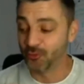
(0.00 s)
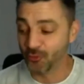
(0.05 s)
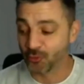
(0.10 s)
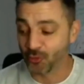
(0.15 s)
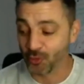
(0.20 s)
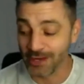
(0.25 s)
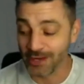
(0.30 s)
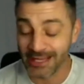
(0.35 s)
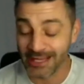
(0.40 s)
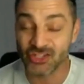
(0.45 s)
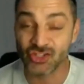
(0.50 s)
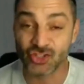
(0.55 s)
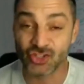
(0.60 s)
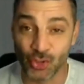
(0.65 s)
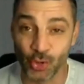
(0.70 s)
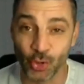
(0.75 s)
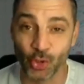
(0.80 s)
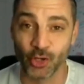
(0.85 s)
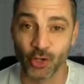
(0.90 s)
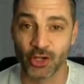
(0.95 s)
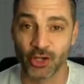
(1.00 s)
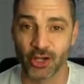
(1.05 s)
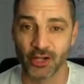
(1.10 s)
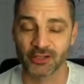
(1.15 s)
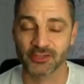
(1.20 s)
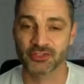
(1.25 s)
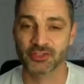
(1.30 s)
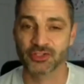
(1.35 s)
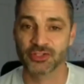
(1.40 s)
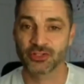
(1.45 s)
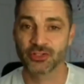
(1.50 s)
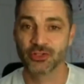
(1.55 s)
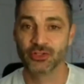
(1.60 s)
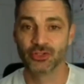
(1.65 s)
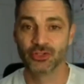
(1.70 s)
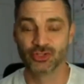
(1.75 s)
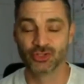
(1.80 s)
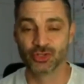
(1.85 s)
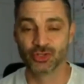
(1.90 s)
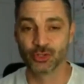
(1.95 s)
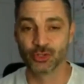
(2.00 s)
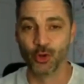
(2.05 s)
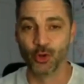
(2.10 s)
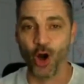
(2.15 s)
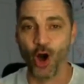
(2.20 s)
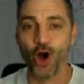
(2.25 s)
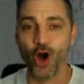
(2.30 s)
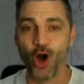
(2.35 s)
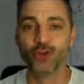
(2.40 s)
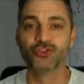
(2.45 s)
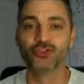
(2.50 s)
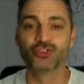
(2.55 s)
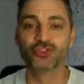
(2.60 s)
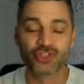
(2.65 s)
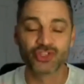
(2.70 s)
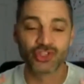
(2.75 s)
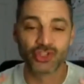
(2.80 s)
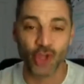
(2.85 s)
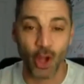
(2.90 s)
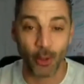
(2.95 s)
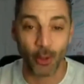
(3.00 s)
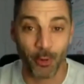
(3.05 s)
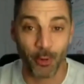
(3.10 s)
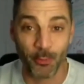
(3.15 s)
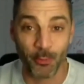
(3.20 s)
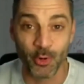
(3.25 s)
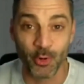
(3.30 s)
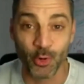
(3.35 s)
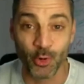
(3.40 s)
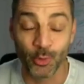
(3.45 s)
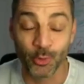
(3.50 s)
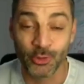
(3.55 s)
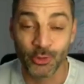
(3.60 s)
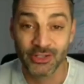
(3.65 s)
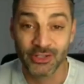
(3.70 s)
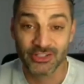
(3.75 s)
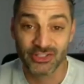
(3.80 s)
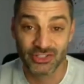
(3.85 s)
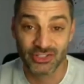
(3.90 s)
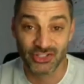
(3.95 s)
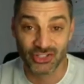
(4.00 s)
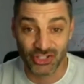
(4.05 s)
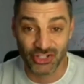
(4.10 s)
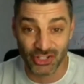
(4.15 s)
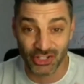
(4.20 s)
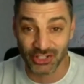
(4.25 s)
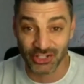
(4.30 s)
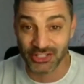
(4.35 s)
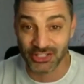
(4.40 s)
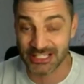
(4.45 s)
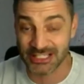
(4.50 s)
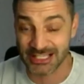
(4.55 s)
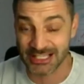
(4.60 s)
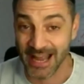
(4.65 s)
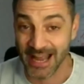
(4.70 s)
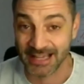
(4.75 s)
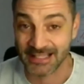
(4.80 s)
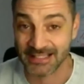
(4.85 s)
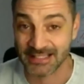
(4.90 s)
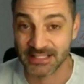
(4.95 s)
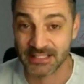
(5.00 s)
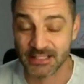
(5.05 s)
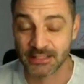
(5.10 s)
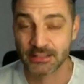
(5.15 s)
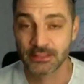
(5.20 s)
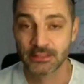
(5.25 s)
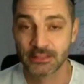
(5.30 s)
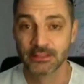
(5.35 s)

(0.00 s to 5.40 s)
Free shortcuts to unstoppable success.